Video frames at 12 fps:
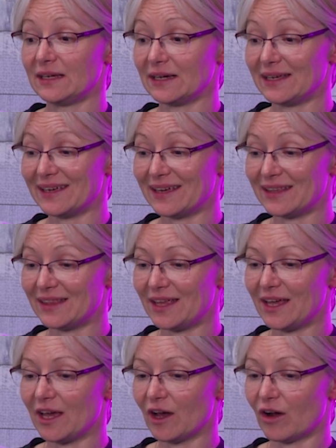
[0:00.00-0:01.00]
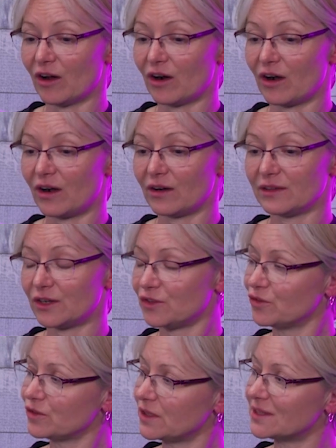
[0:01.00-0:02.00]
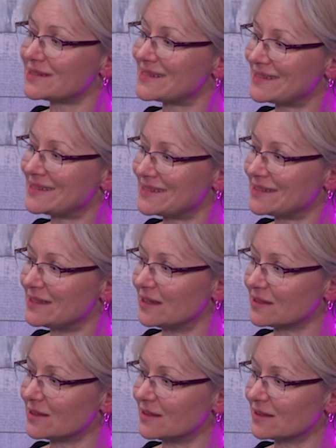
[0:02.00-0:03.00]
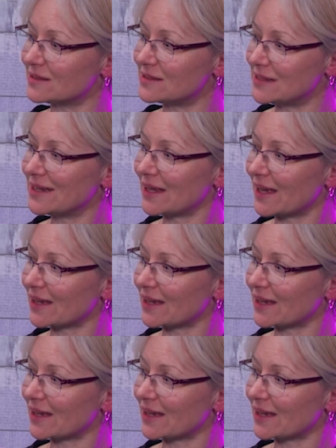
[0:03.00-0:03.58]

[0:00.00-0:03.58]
again, they're doing the sitting